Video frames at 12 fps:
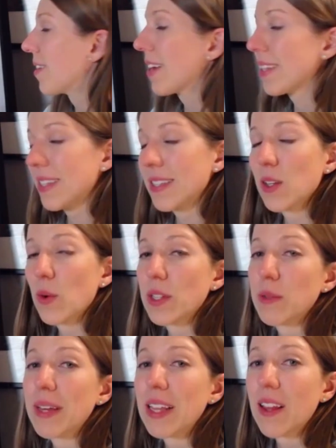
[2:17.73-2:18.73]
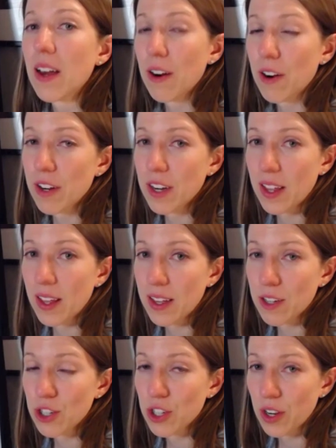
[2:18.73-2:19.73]
Yes, it's going to be a lot harder to
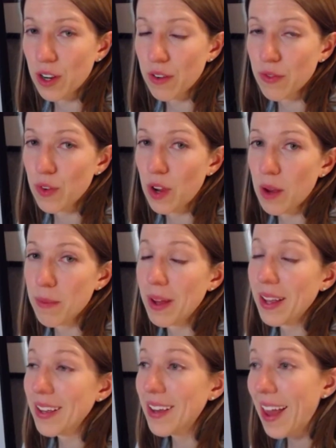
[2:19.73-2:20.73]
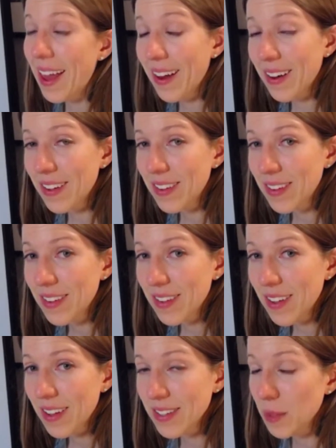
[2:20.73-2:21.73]
get sugar from kale
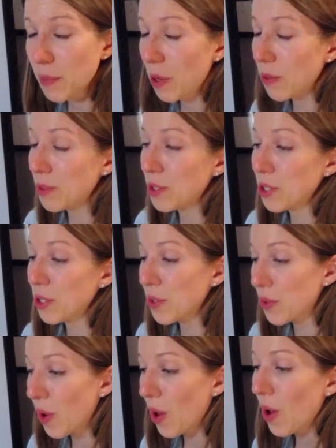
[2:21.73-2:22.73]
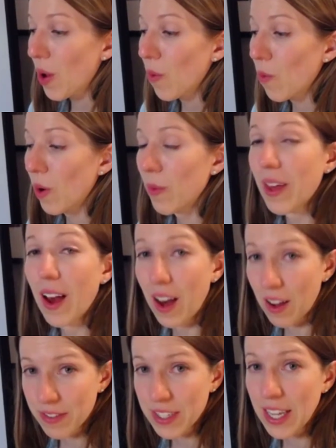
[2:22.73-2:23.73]
as opposed to what we
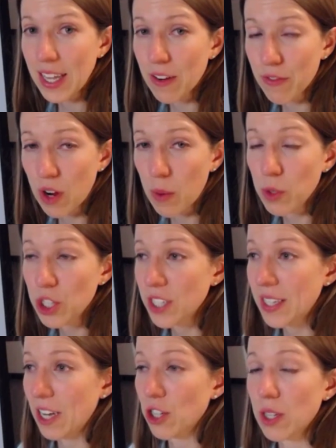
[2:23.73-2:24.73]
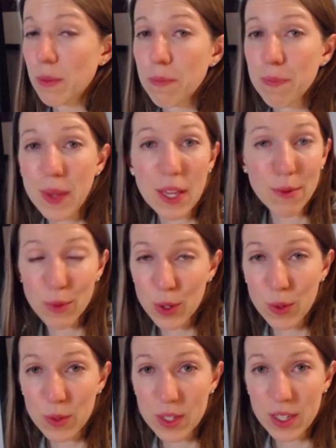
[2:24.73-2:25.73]
often get it from, which is actually
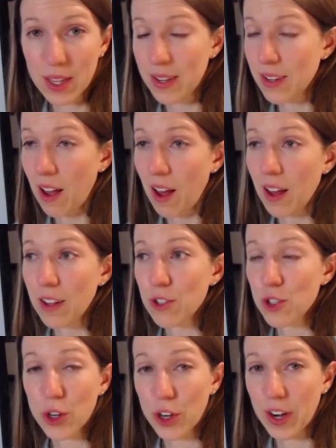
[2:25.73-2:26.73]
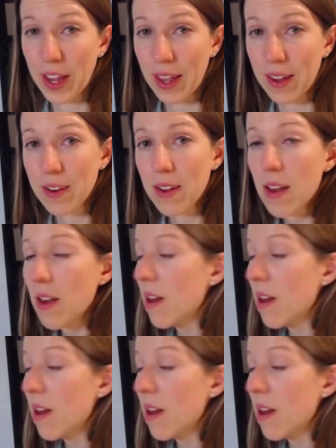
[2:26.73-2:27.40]
beetroot and not sugarcane.